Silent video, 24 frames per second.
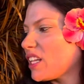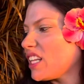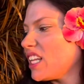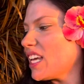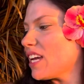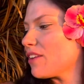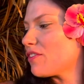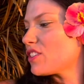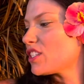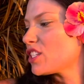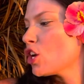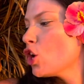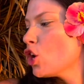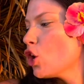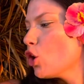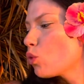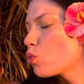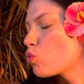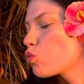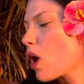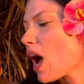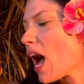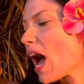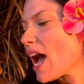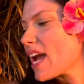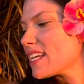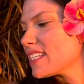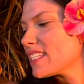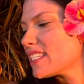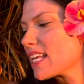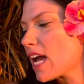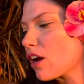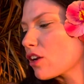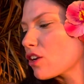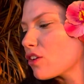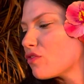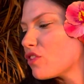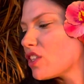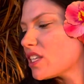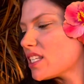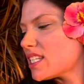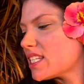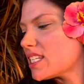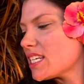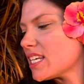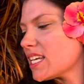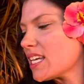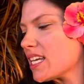cliffs rise out of the
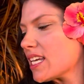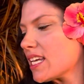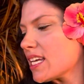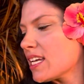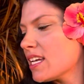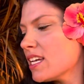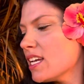sea.